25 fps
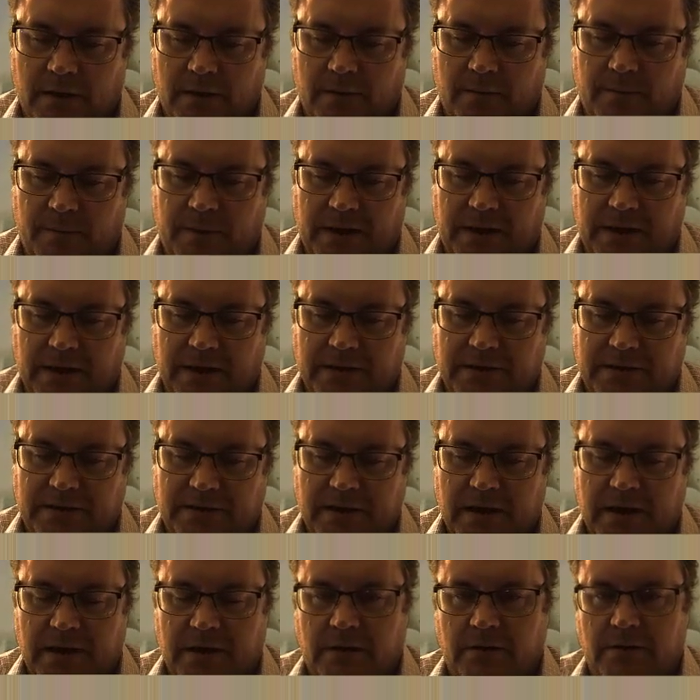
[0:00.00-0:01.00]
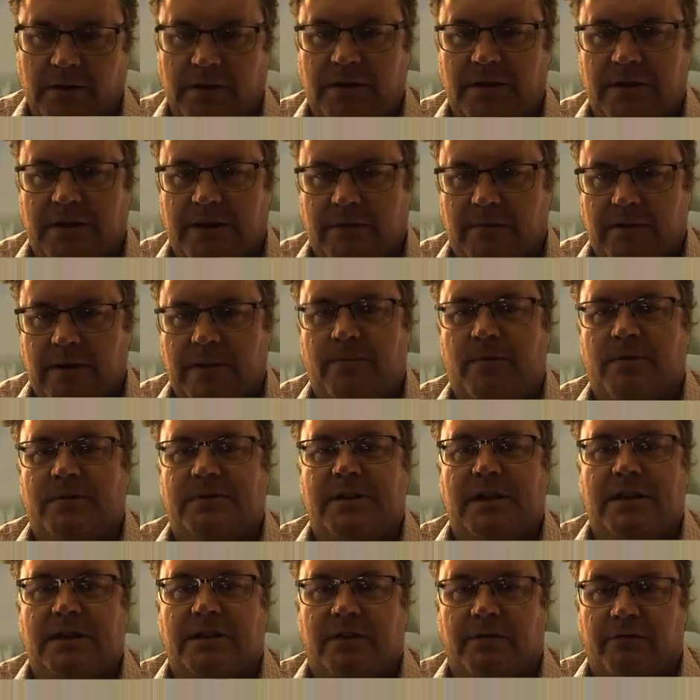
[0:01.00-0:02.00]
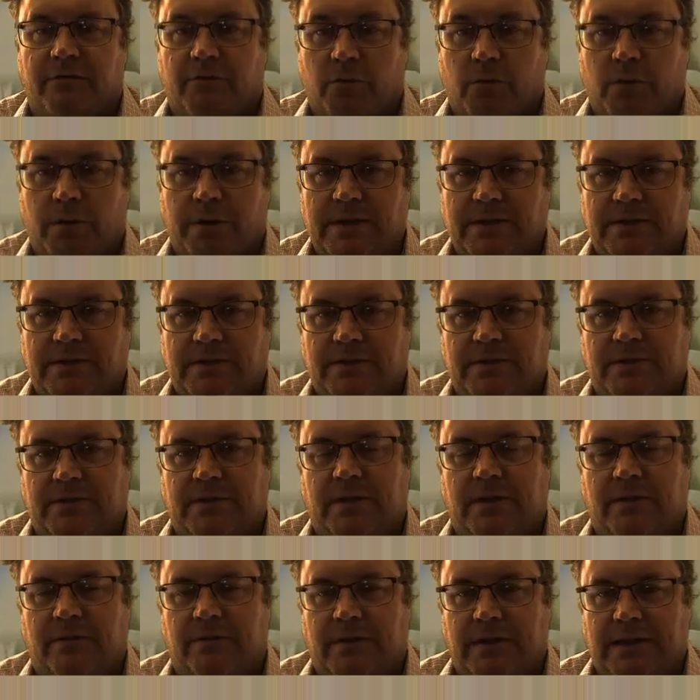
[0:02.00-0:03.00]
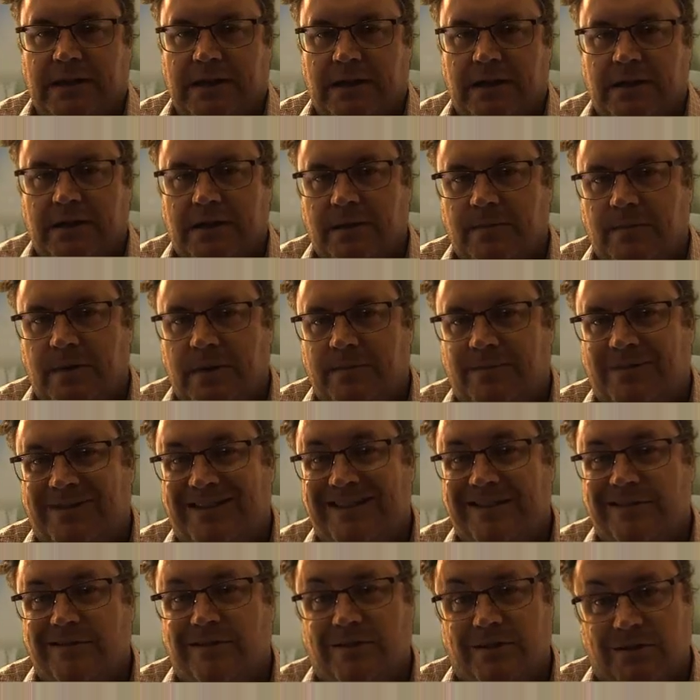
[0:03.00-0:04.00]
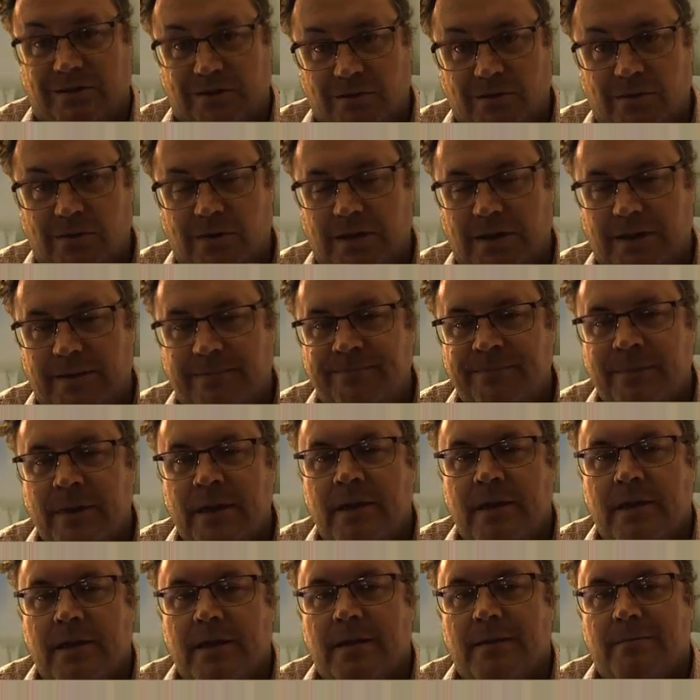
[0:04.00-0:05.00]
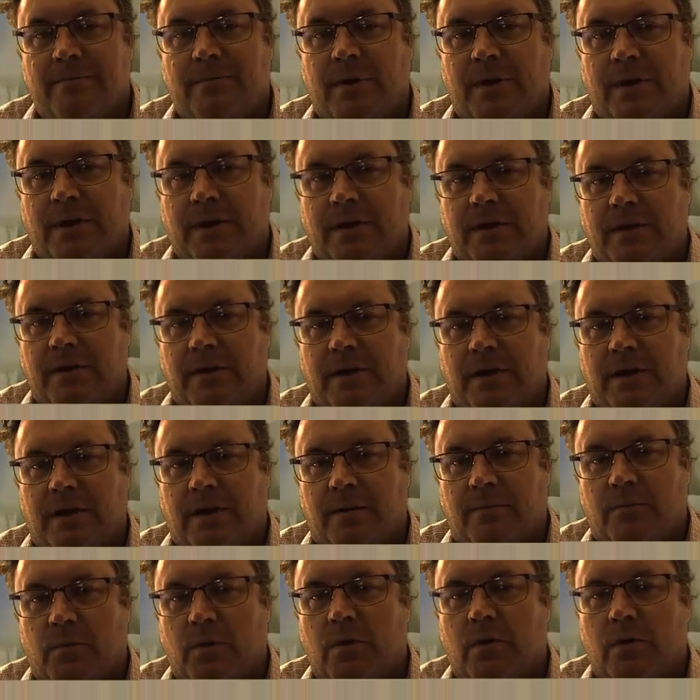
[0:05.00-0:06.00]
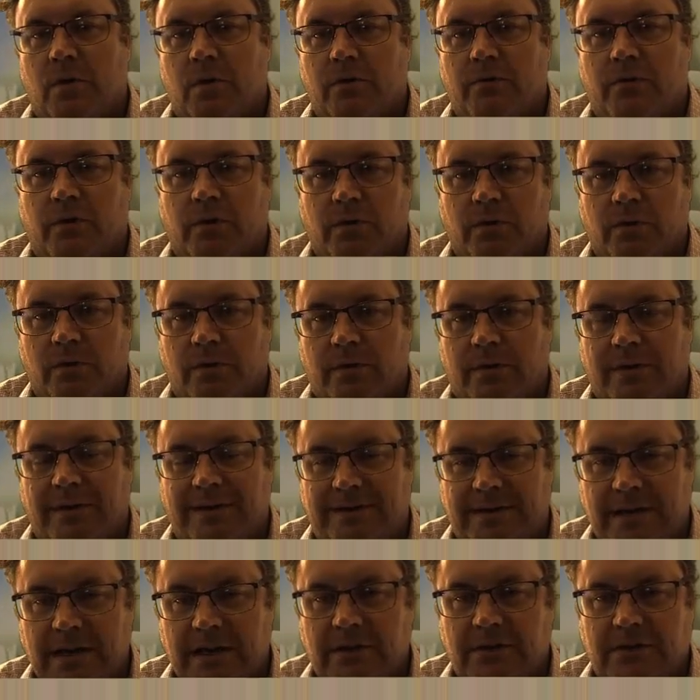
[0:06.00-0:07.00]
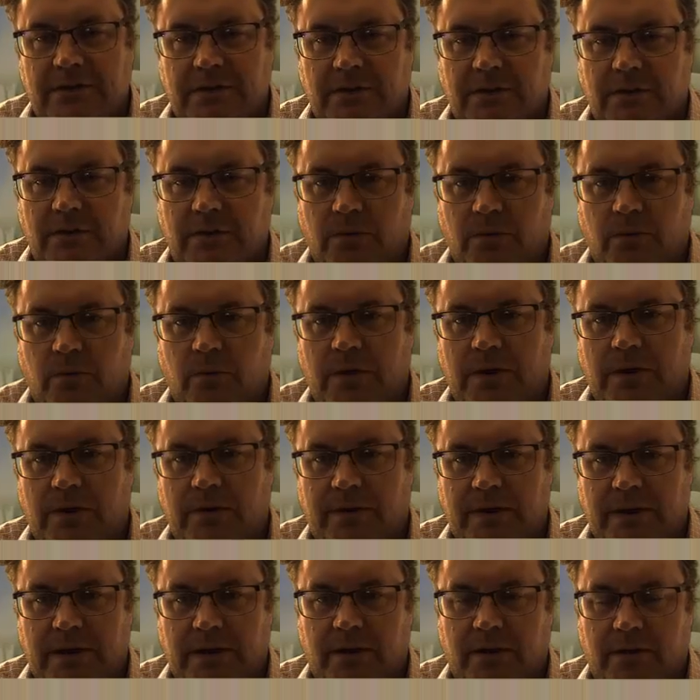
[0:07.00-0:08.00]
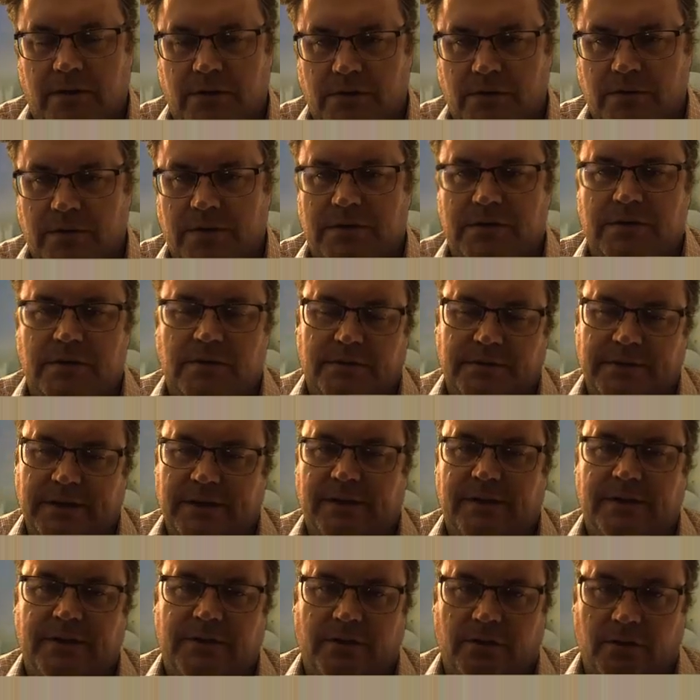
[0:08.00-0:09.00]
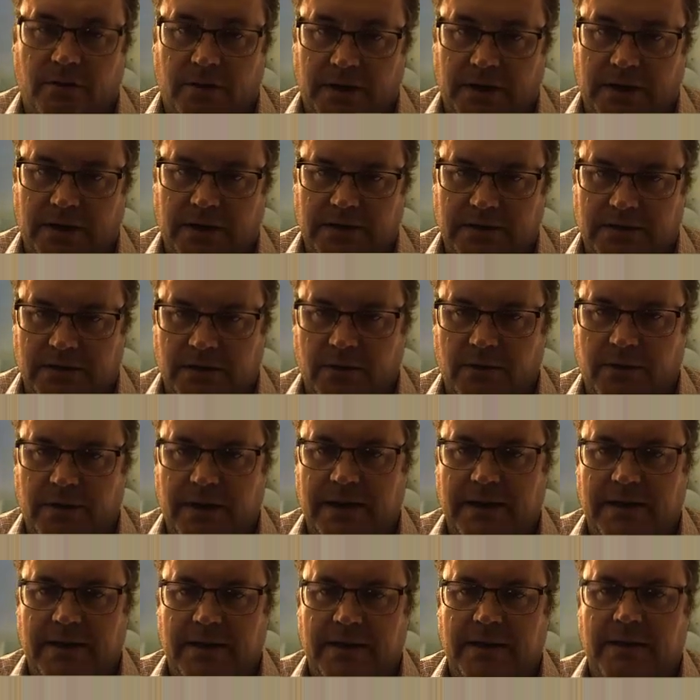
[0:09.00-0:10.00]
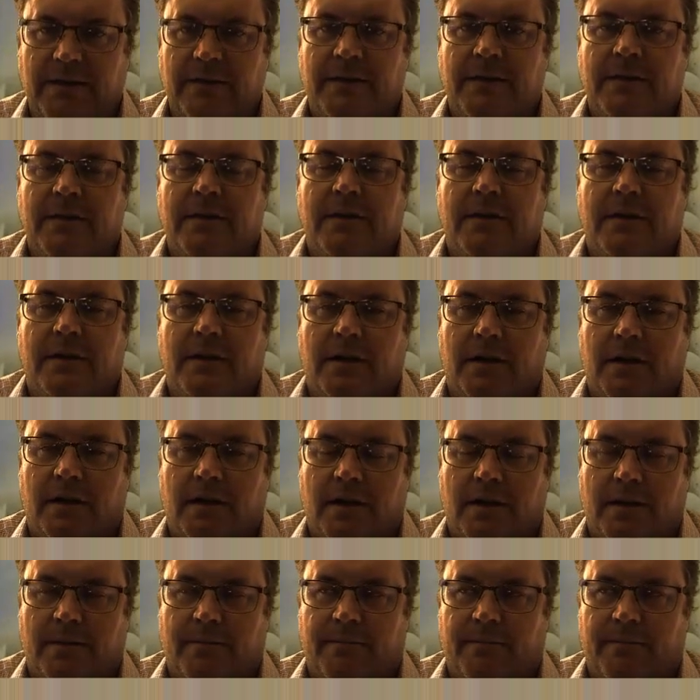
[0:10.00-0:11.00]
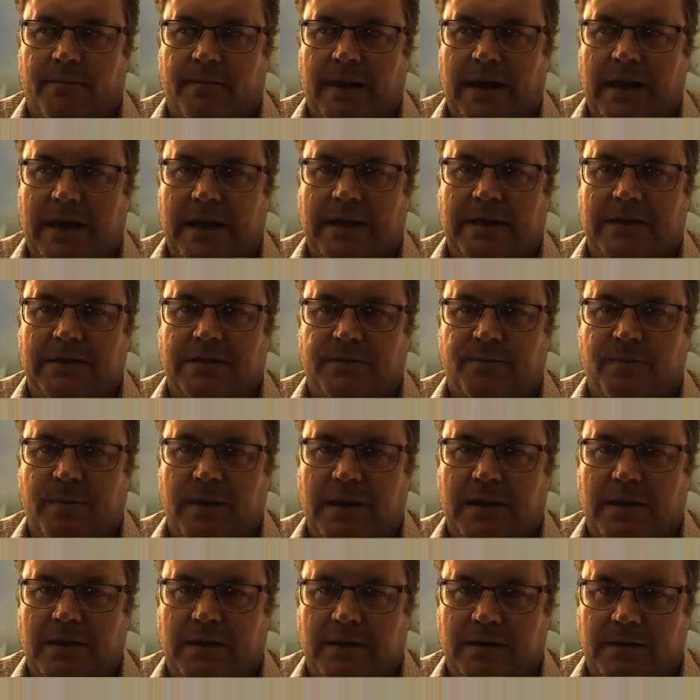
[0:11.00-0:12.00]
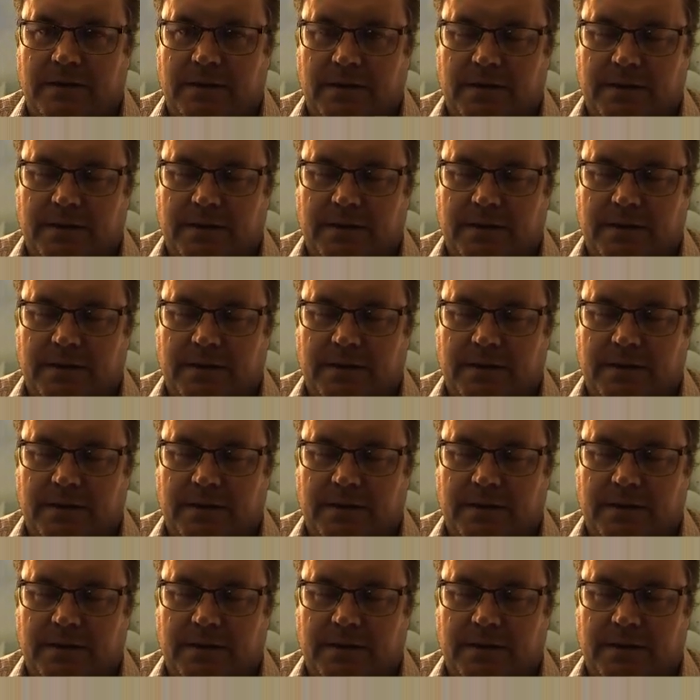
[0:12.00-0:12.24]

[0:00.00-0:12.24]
because not only do they represent the voice of the Yaqui people in Sonora, but moreover, the delta where their traditional territory is located has been,